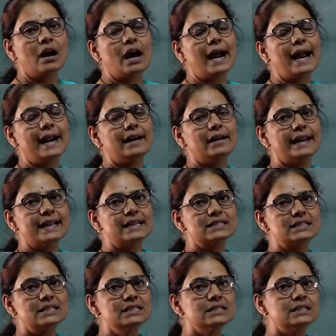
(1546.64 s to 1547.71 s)
and next
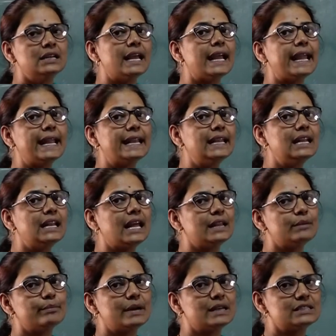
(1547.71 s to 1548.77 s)
is any
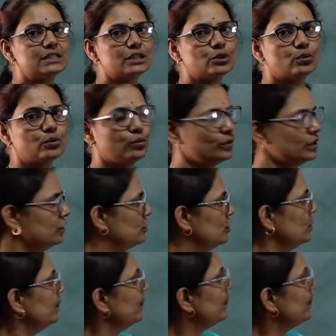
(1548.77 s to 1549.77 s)
line passing through origin.